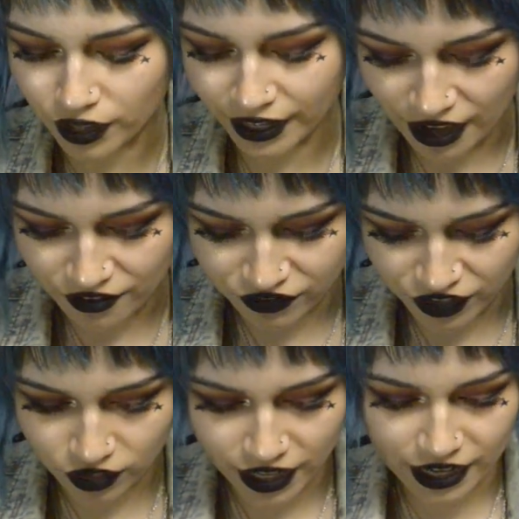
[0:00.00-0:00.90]
Like, I
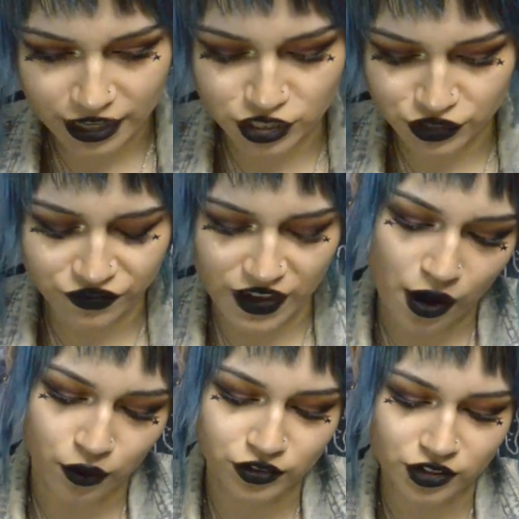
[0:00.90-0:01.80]
feel like I just
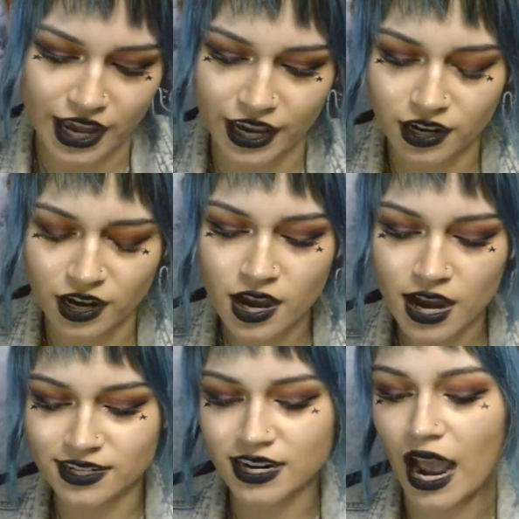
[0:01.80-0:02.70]
found like
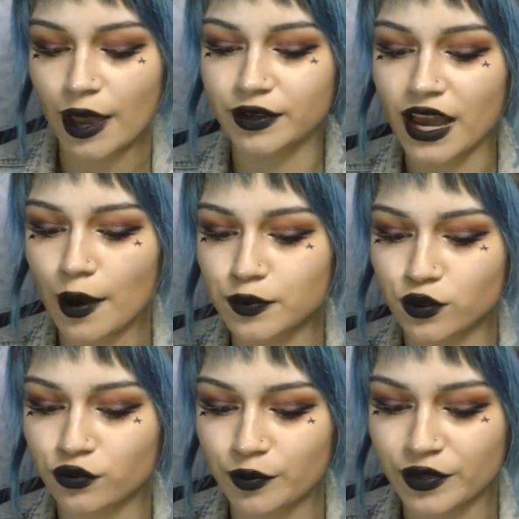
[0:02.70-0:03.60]
a time
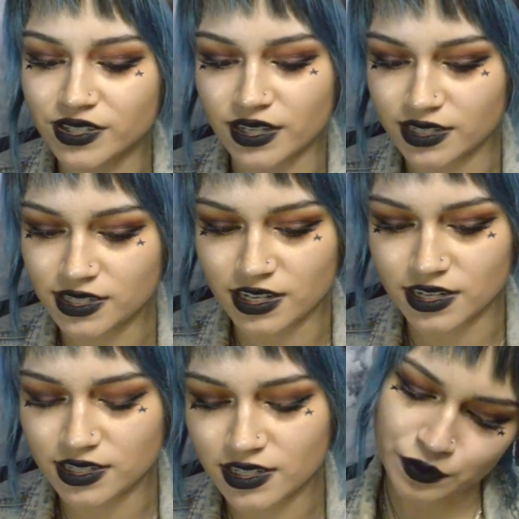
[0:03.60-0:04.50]
capsule from the
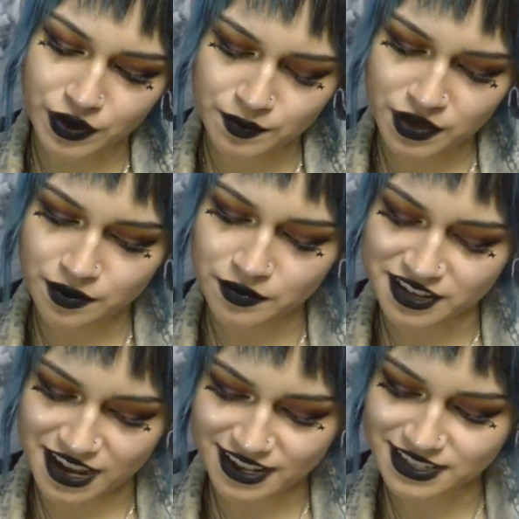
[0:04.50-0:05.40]
60s. Premium
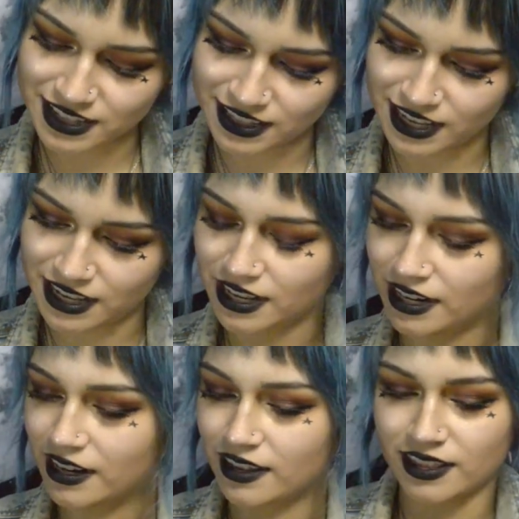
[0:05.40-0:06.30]
gasoline.